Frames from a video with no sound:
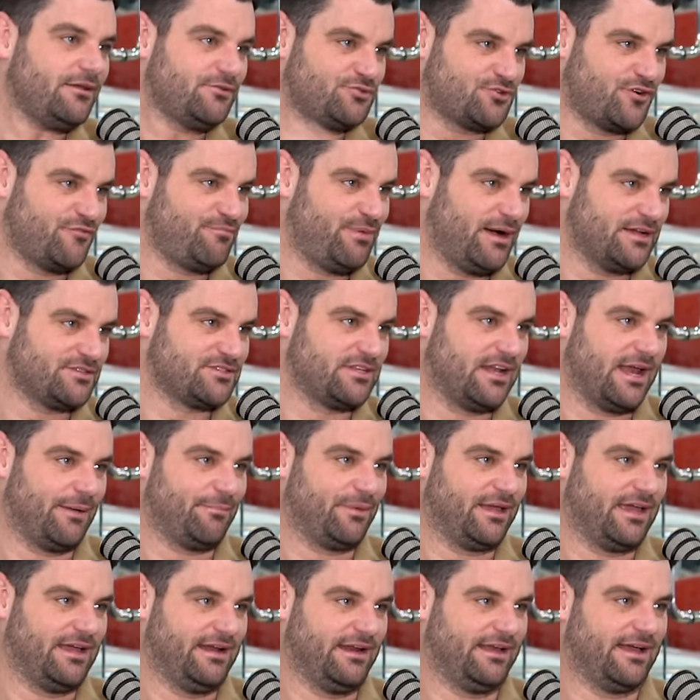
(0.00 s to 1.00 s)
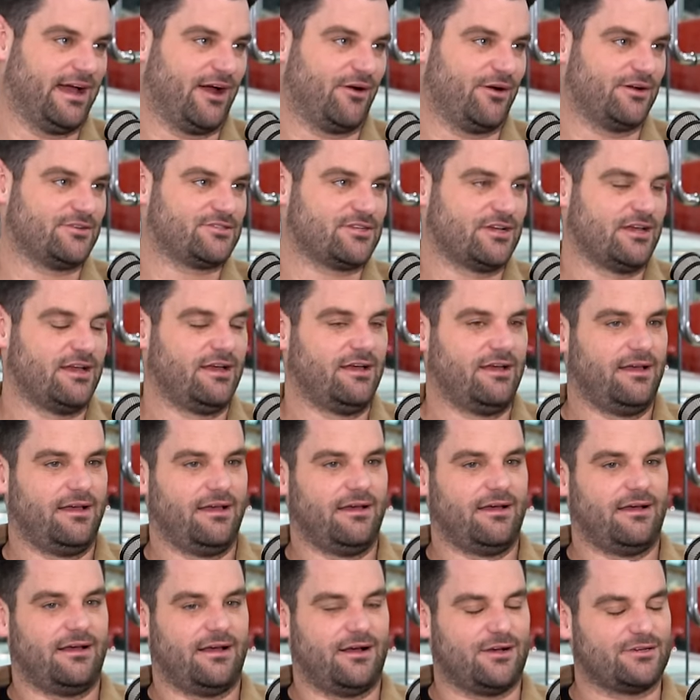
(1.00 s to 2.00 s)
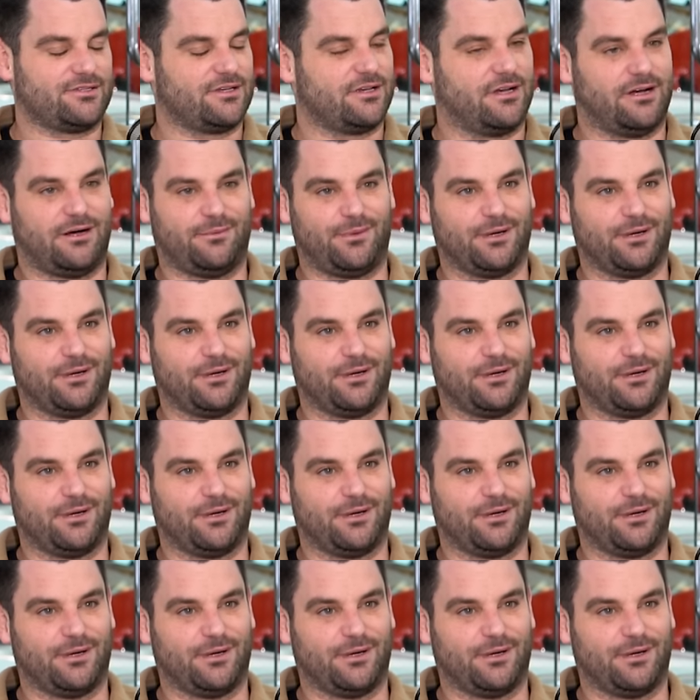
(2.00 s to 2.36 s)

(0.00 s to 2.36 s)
Drove past the Lamborghini garage. I was like,